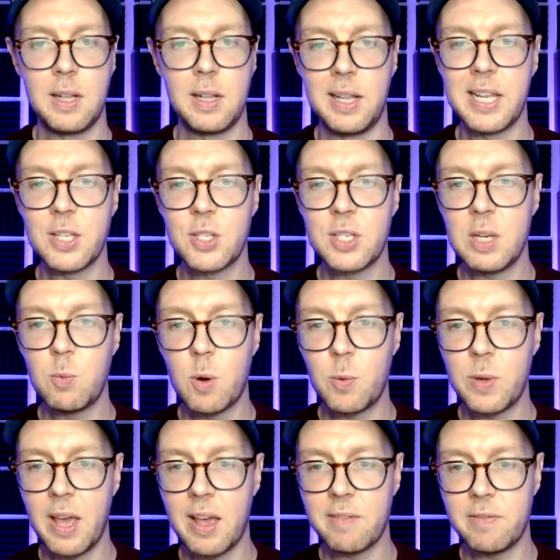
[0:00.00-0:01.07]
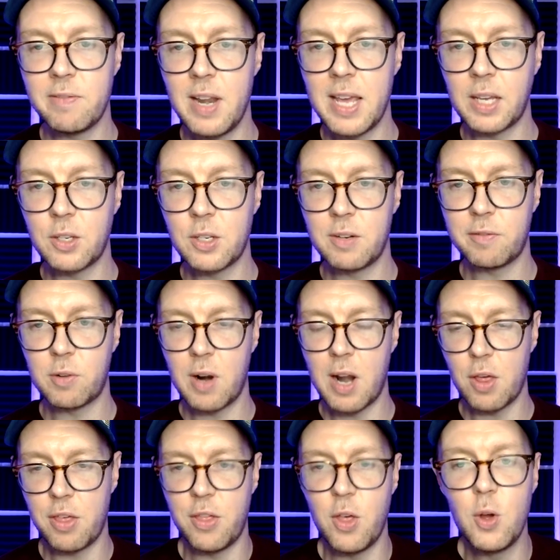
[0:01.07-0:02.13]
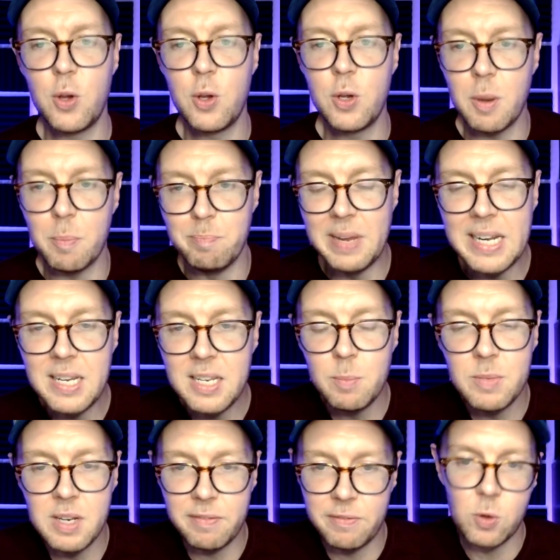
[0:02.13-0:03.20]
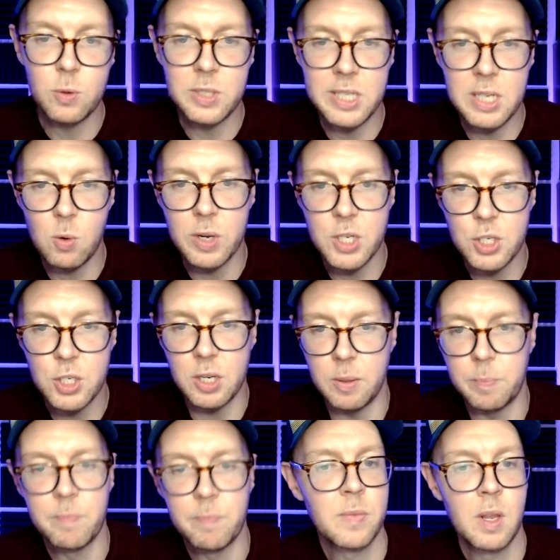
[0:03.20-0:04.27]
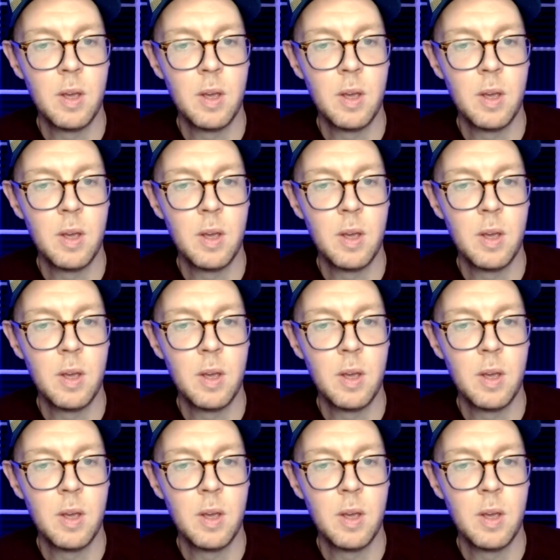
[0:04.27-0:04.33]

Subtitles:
Let's see what we have next for our third medium difficulty question.